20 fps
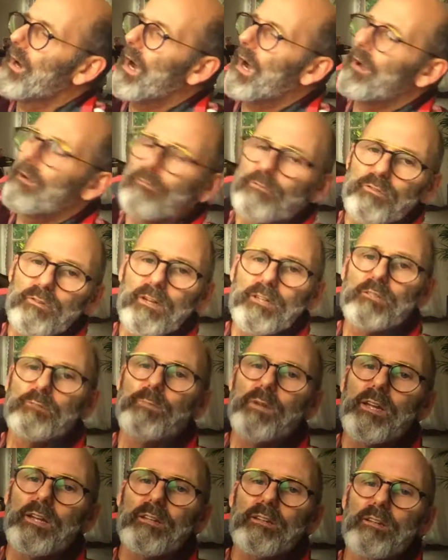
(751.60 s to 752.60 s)
I have to
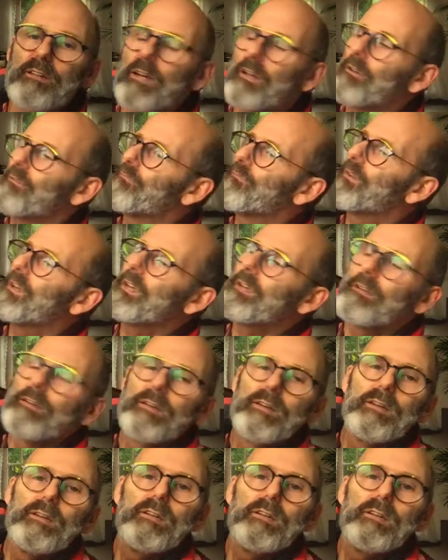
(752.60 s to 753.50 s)
explain another thing.